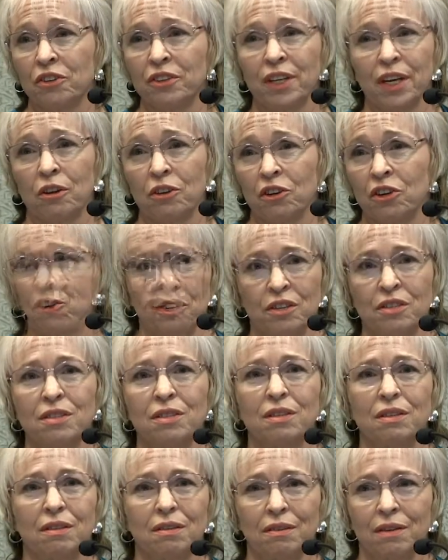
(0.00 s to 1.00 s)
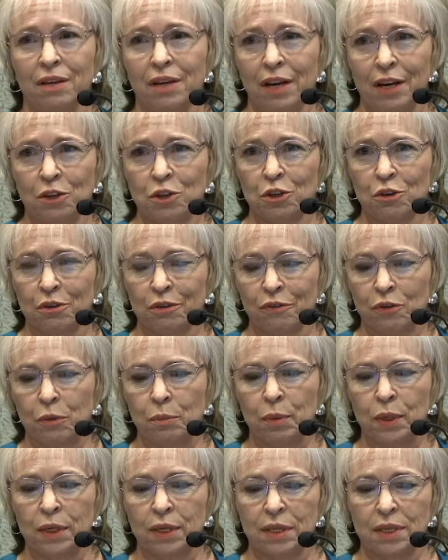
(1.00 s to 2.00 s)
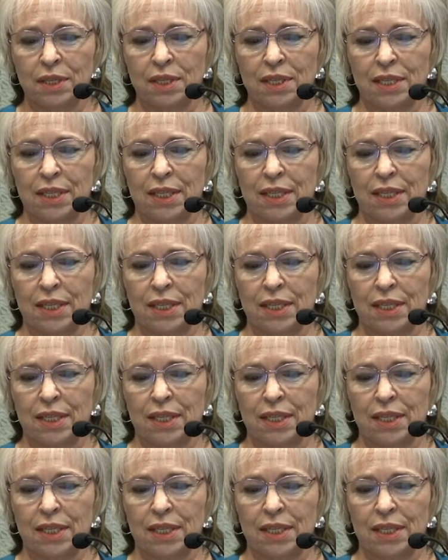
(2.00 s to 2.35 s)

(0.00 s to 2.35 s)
That's just the nature of the beast.